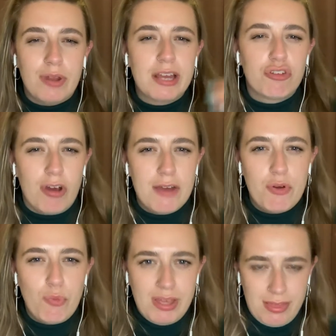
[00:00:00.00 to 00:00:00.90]
like
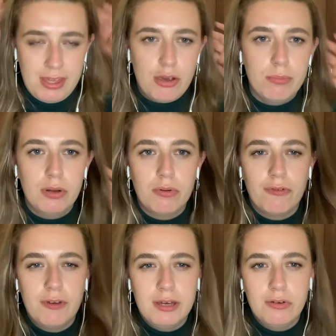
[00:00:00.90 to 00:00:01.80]
driver we see coming up the
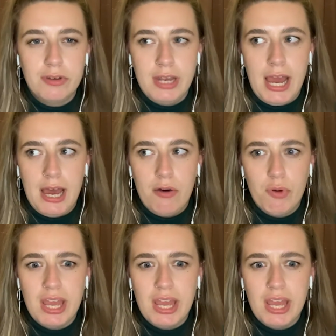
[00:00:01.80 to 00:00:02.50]
field now